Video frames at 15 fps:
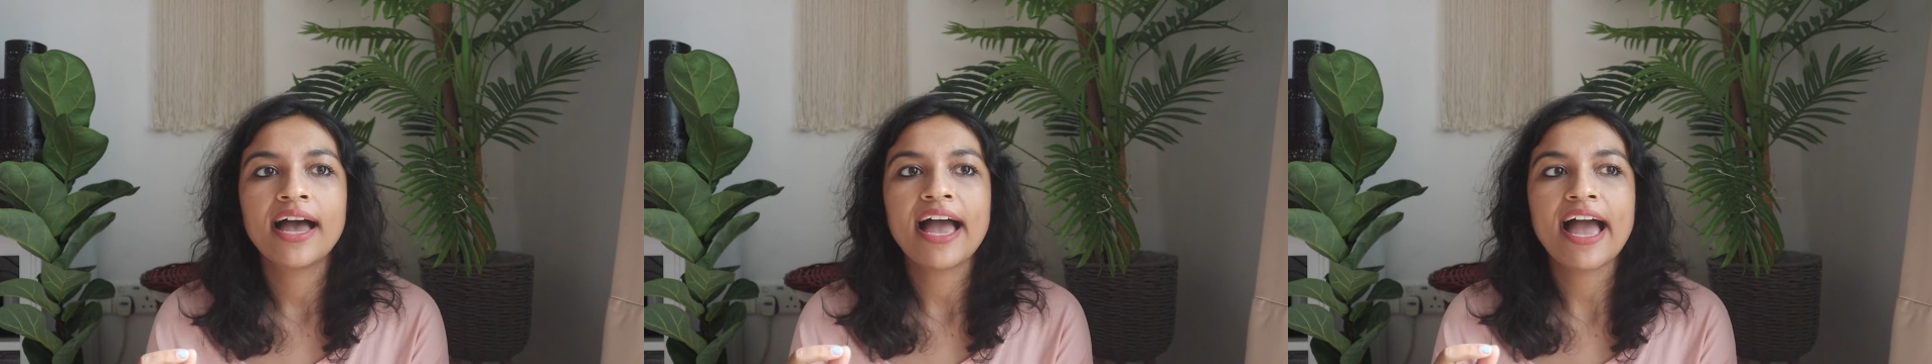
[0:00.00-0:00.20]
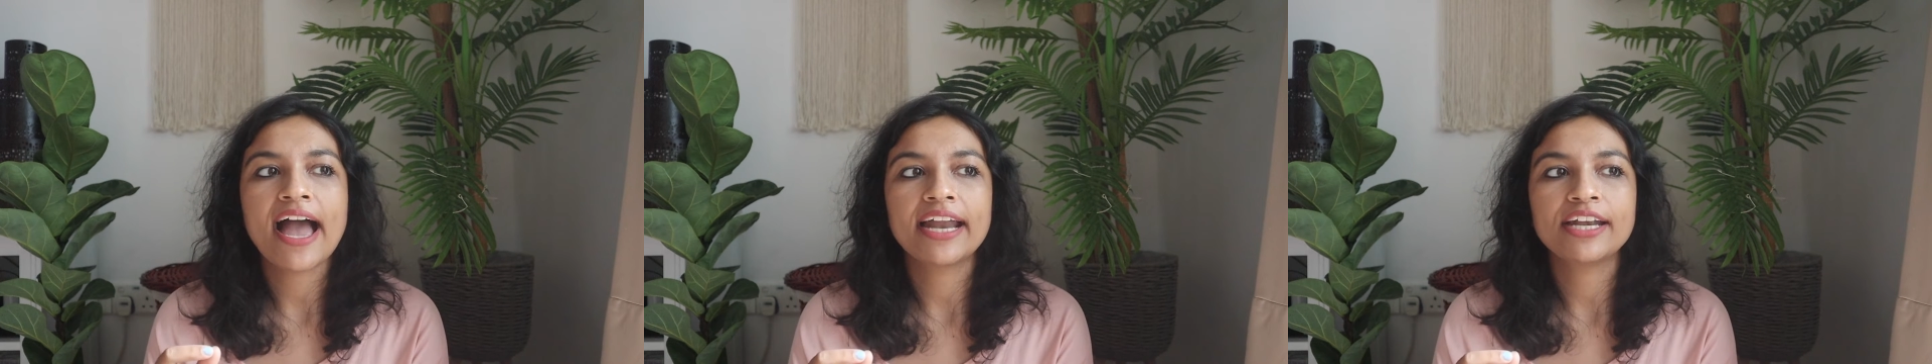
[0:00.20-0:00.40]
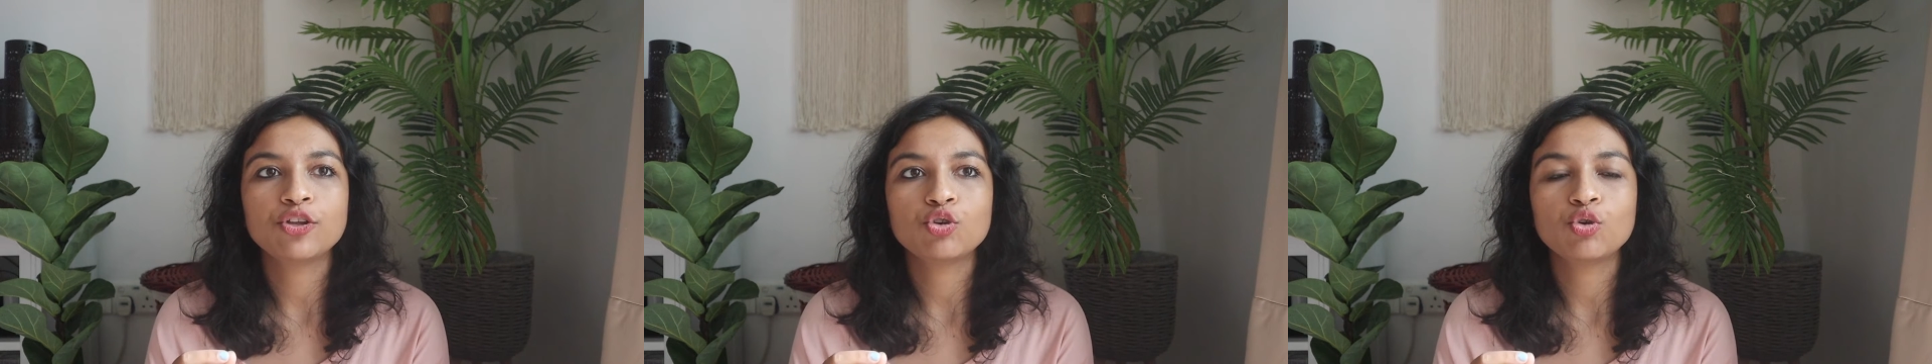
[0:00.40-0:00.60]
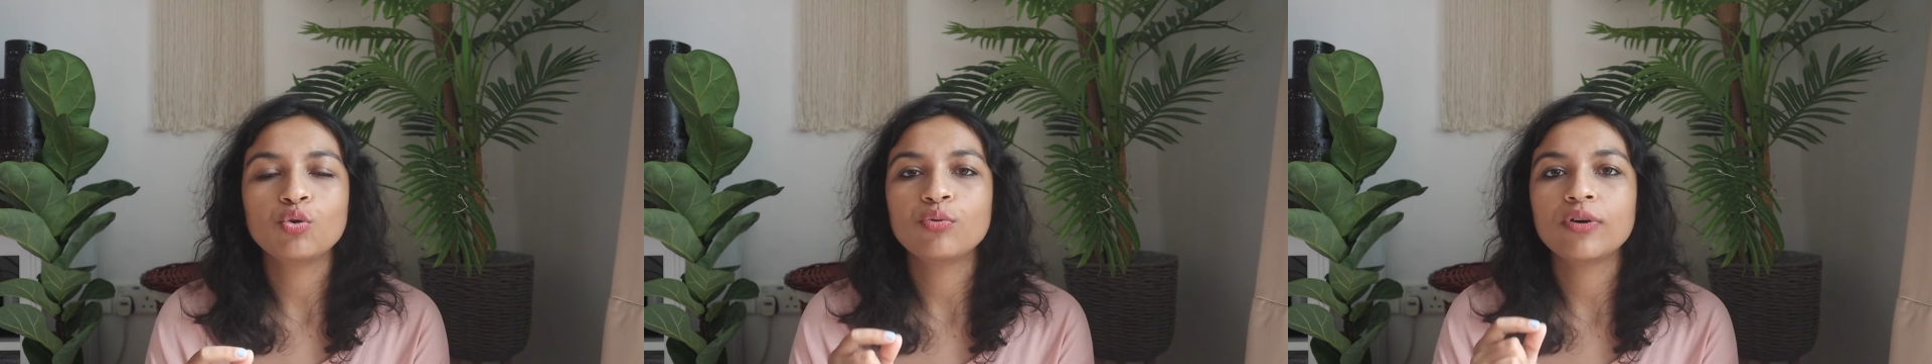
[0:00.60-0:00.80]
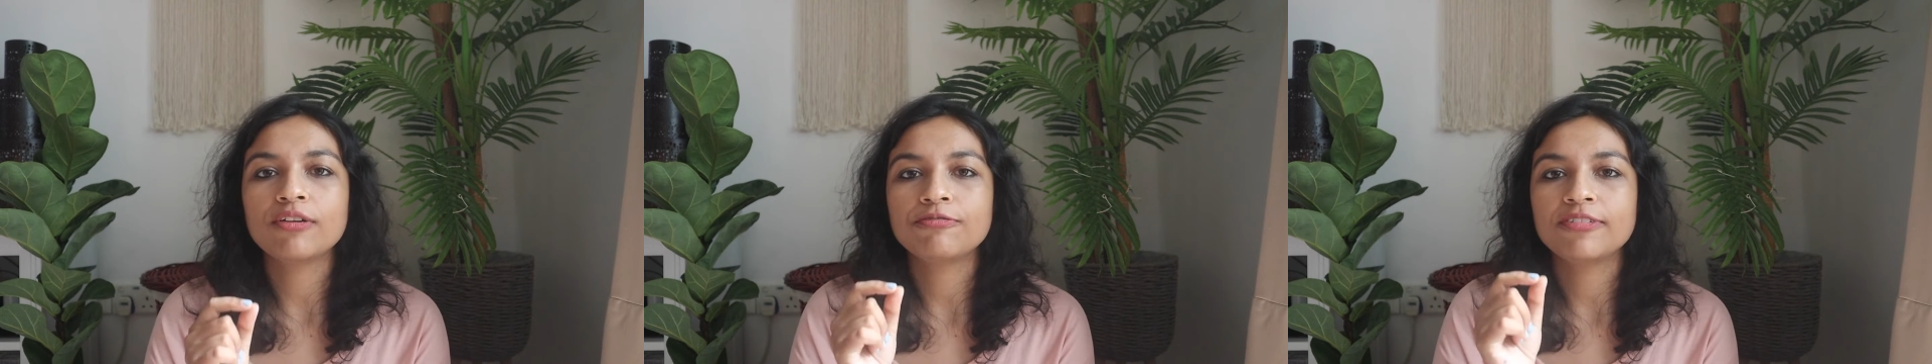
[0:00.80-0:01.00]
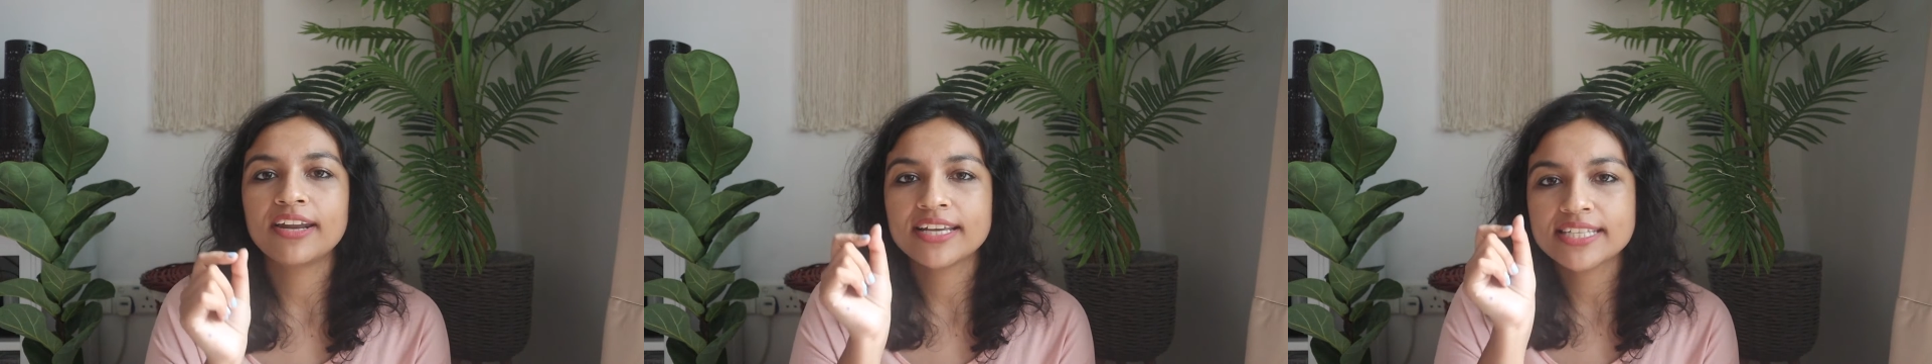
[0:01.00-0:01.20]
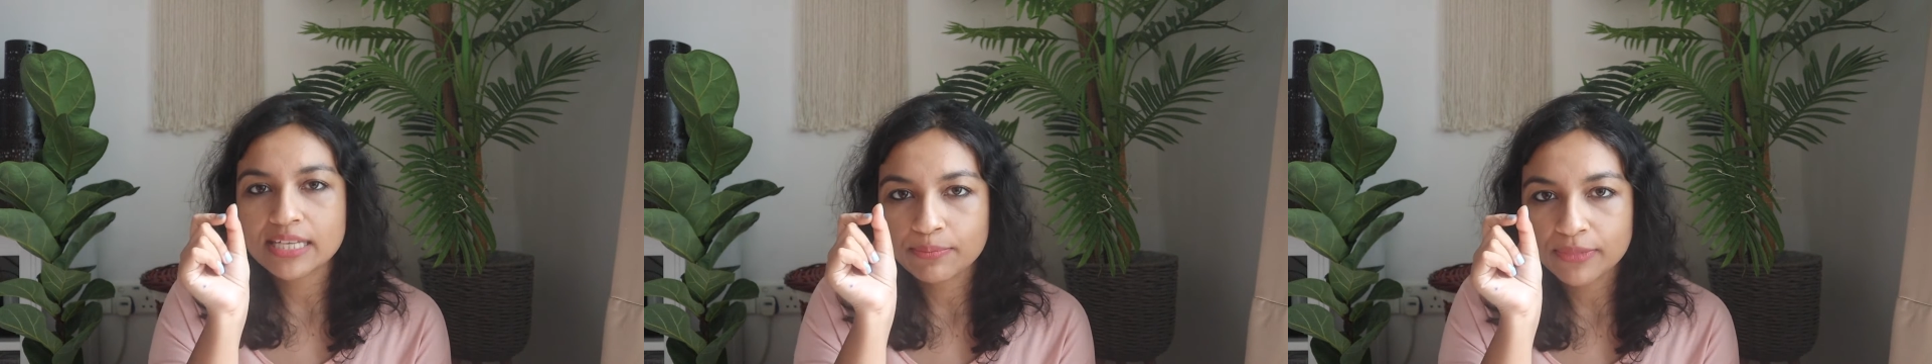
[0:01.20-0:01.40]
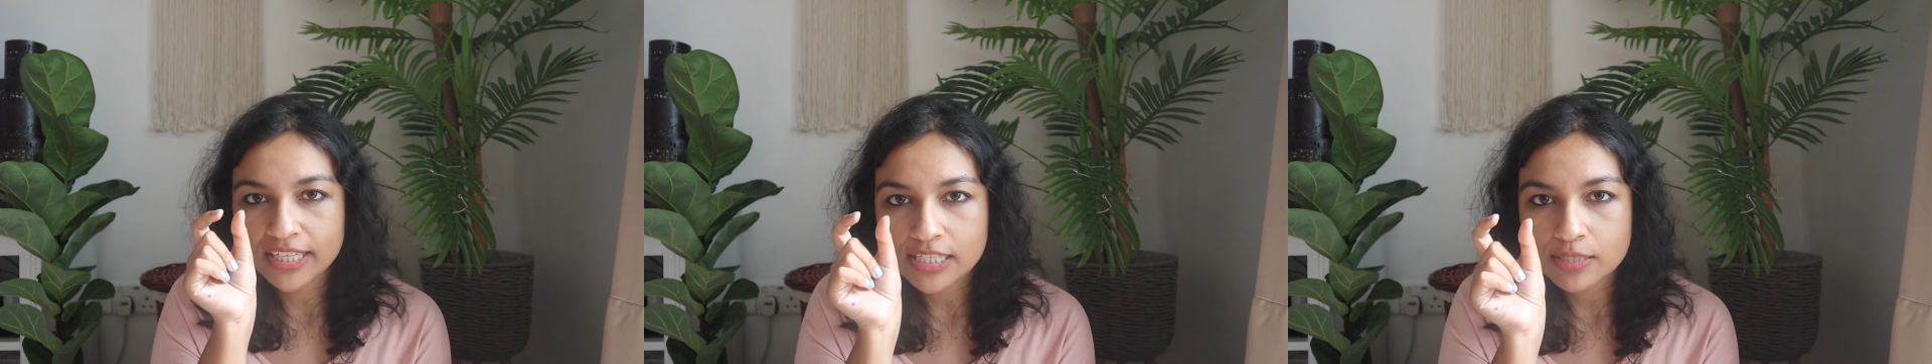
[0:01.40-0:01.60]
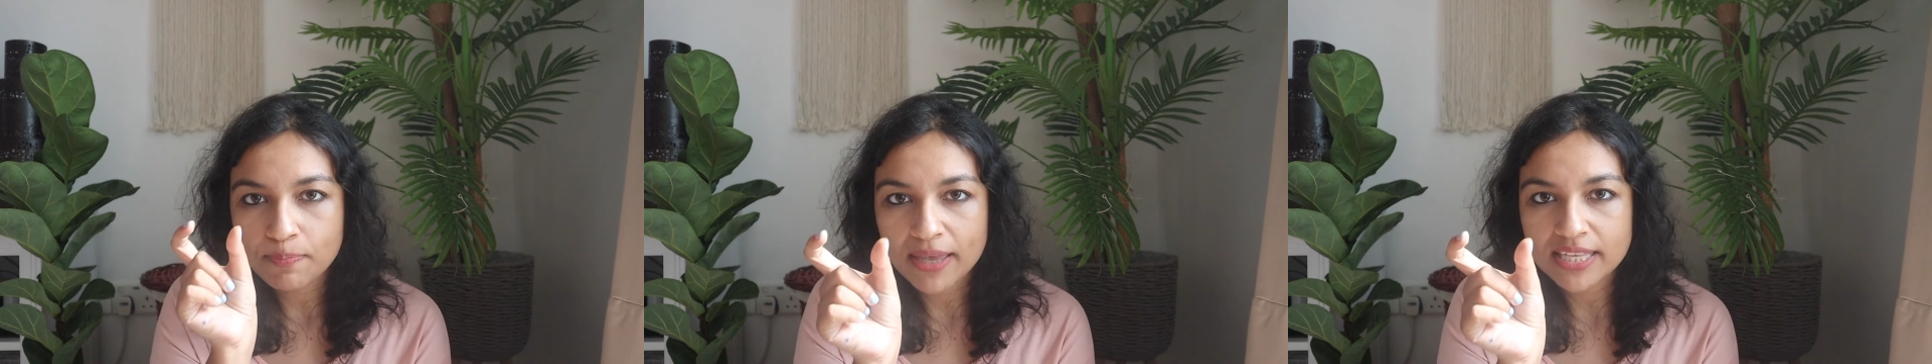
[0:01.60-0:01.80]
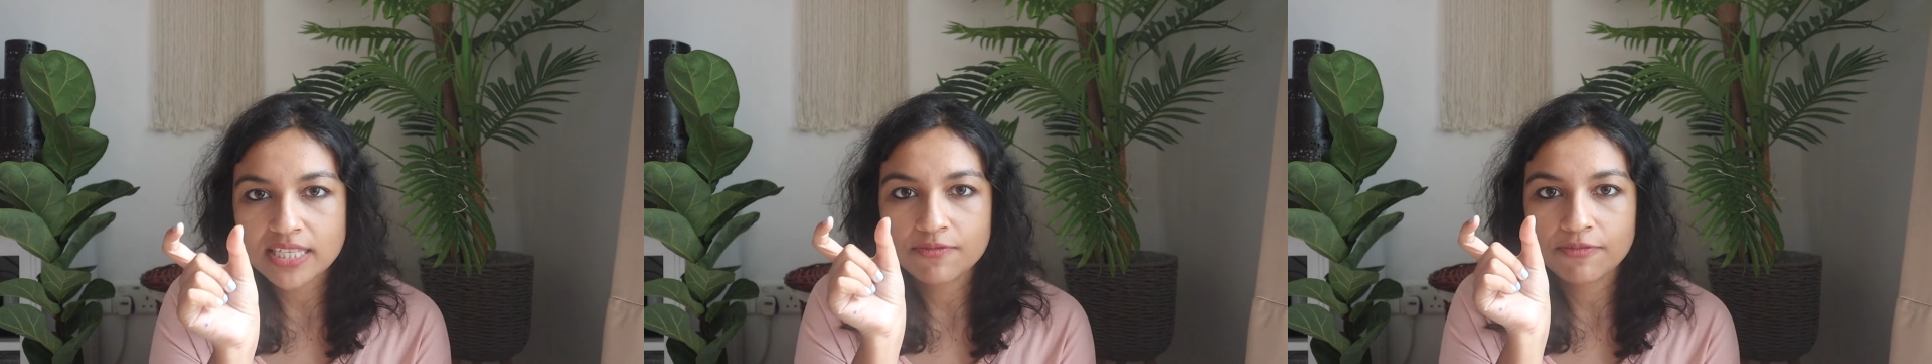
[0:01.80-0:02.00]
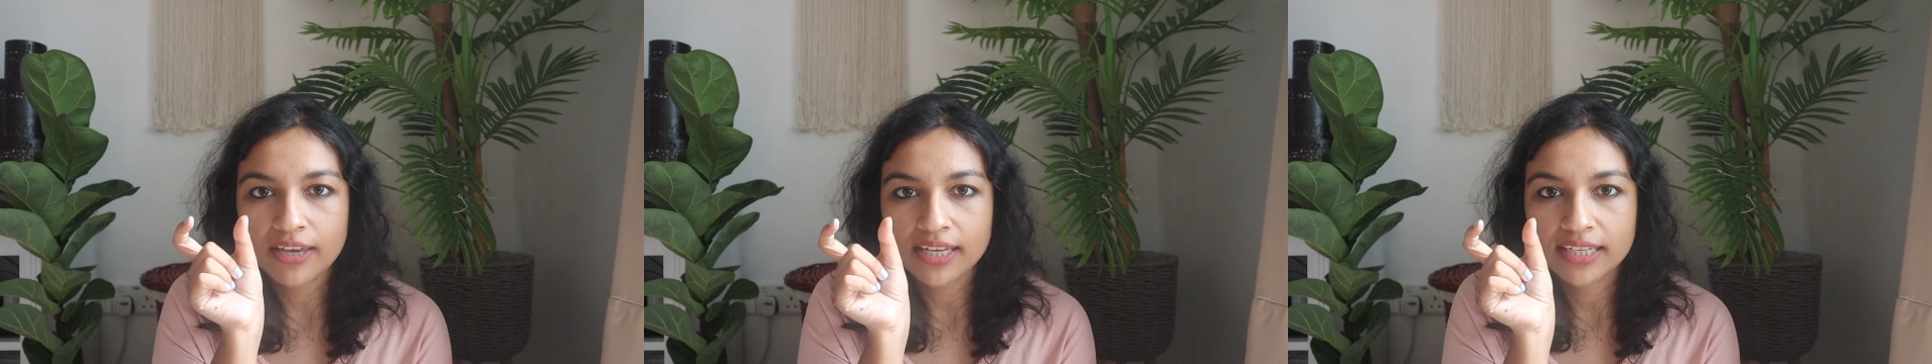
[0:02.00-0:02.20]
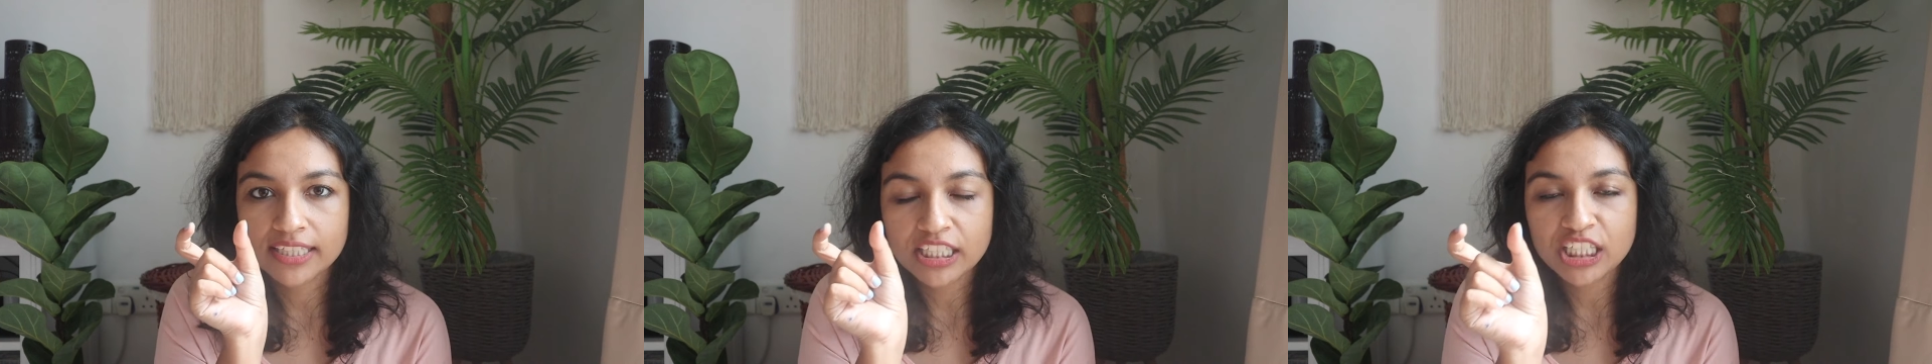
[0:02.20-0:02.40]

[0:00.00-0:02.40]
and if there are something specific,